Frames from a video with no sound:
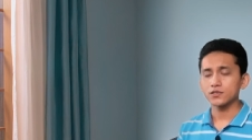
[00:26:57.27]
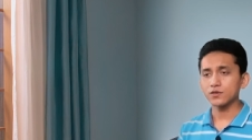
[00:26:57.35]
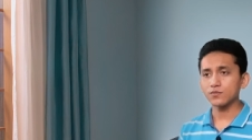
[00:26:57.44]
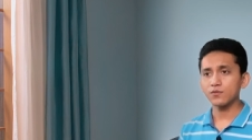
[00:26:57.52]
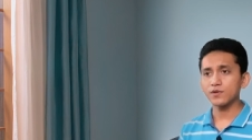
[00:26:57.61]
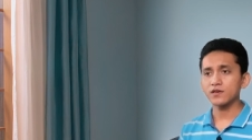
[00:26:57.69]

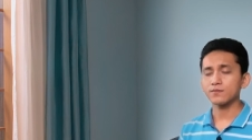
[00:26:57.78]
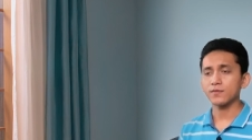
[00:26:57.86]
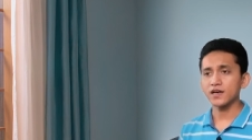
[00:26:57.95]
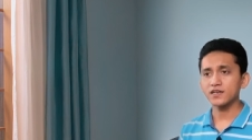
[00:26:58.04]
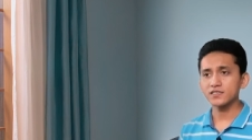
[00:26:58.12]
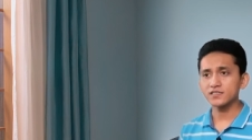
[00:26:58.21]
The moment
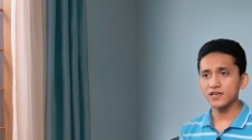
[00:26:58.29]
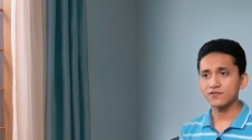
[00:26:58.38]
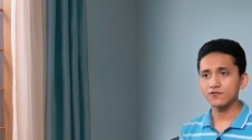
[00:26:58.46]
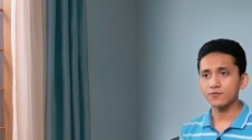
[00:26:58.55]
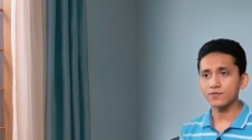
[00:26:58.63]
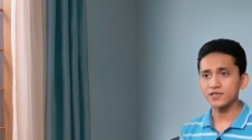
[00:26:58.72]
my
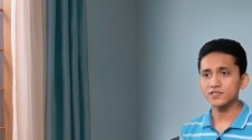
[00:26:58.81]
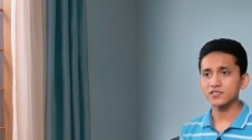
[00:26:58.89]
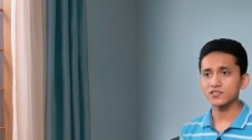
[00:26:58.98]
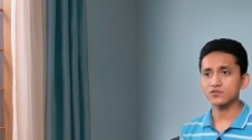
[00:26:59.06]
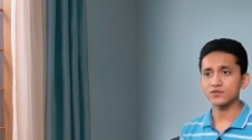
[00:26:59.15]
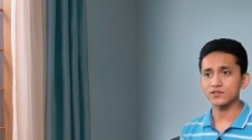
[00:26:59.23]
desire for
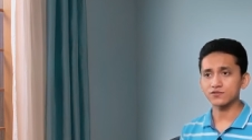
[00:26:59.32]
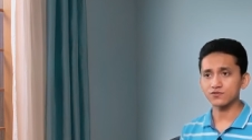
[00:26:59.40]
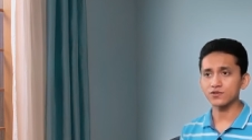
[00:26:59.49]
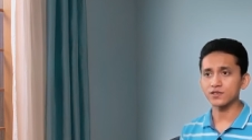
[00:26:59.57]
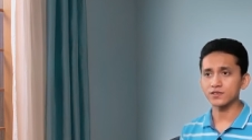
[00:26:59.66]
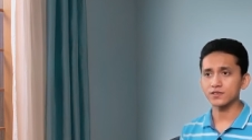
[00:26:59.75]
blessings was
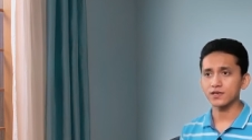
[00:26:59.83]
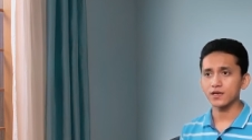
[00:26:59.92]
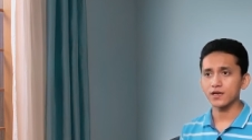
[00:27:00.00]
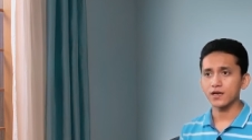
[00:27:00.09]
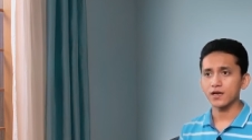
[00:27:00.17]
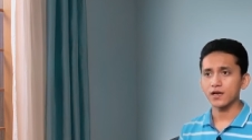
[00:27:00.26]
ruined,
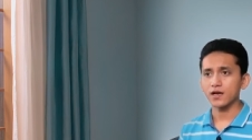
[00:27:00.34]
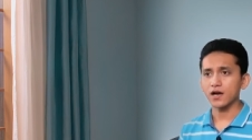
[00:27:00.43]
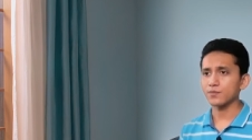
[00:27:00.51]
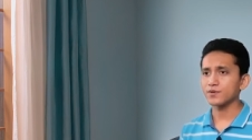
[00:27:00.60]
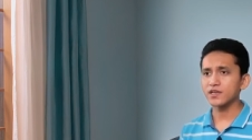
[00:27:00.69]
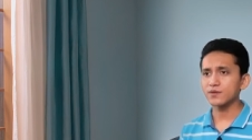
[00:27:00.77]

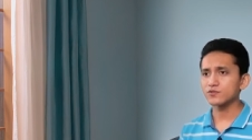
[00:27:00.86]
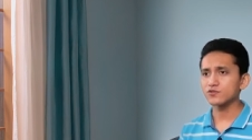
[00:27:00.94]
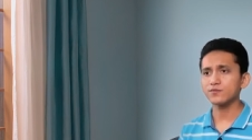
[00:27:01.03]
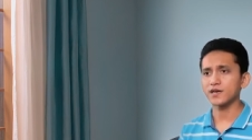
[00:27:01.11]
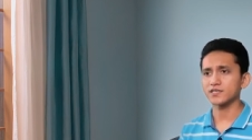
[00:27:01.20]
I became too